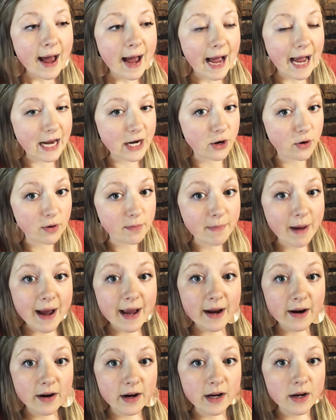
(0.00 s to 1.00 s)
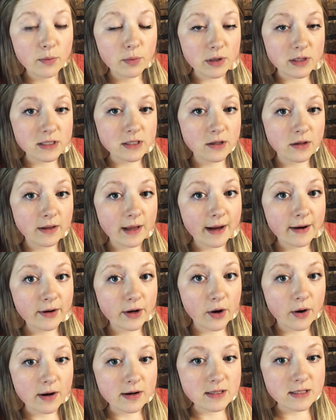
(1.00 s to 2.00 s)
I know in my area we're still allowed to
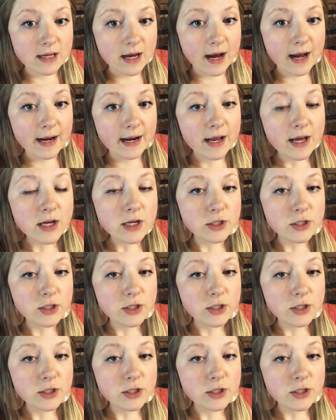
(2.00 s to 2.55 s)
go outside.